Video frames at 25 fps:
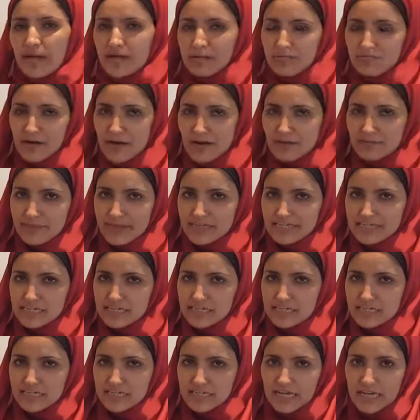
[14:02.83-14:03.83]
a
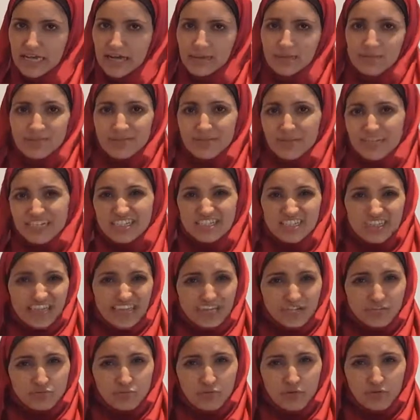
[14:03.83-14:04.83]
pragmatic
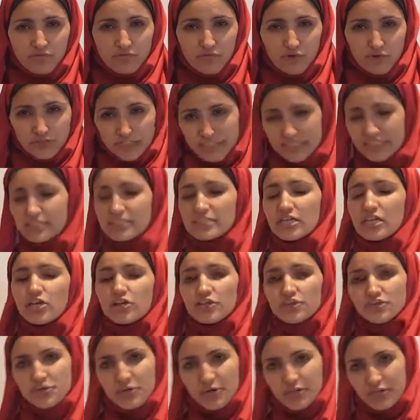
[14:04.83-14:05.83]
intellectual focus
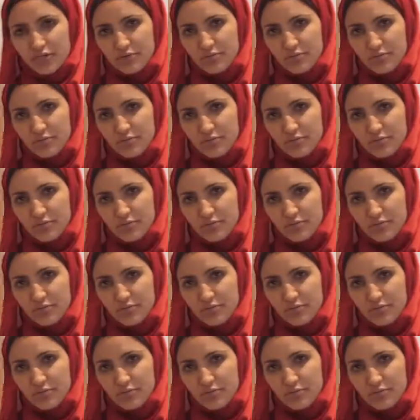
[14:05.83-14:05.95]
to an